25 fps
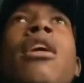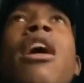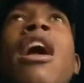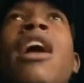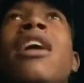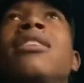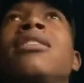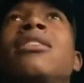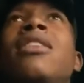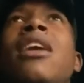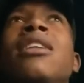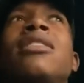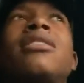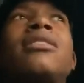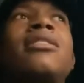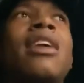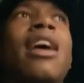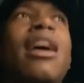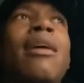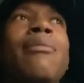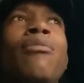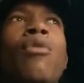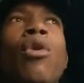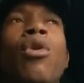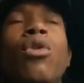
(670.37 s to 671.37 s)
as
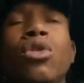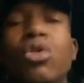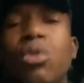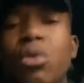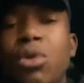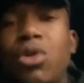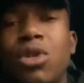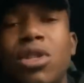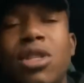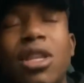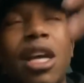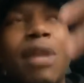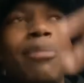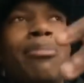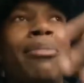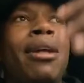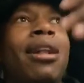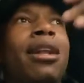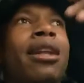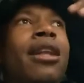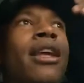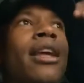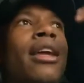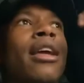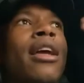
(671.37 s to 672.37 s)
time goes, we should start
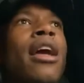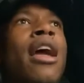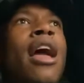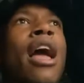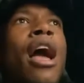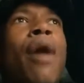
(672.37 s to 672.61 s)
building